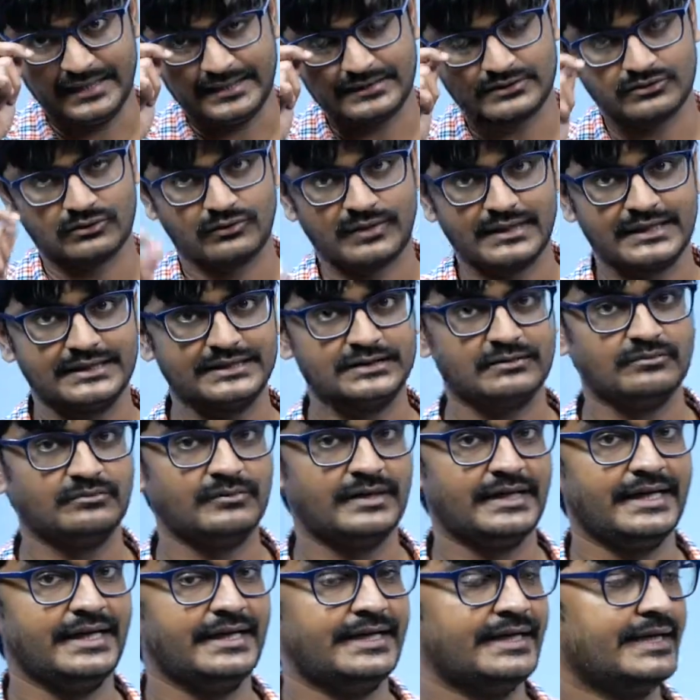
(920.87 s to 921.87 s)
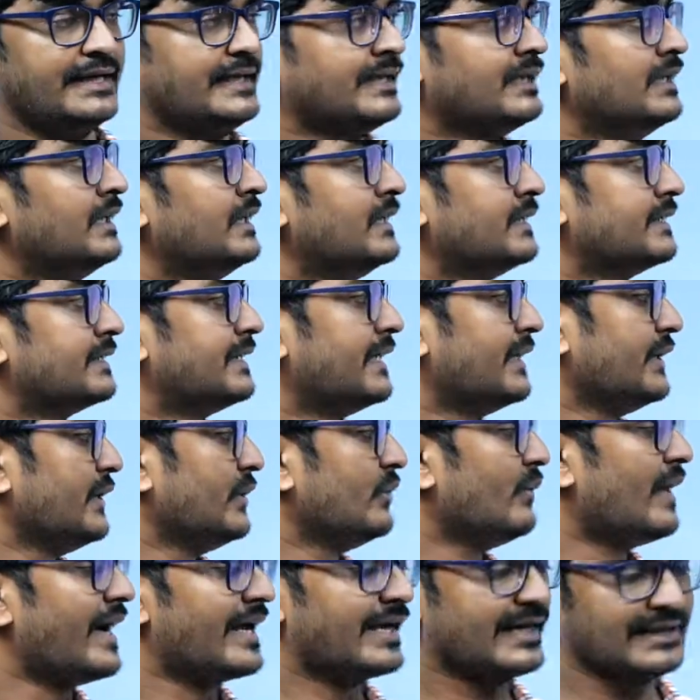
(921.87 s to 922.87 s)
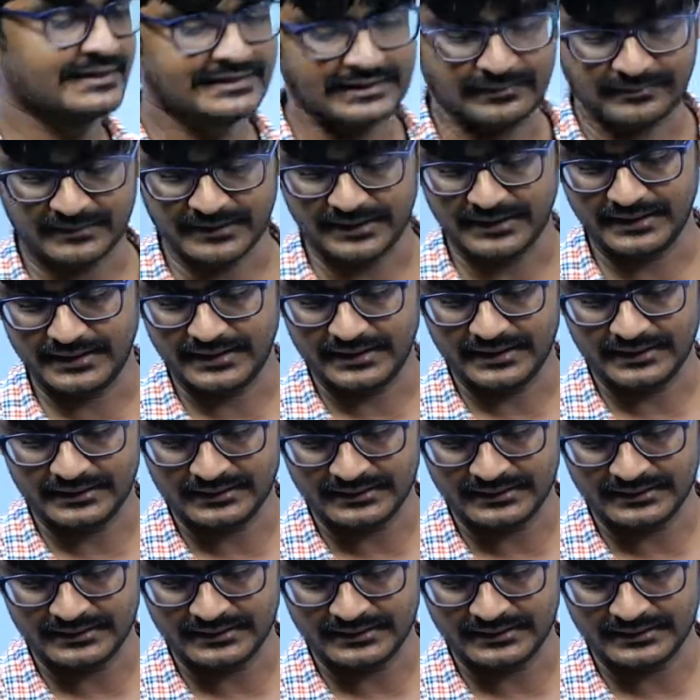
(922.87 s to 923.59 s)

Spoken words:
So what does it mean by 88? The new angle subtended.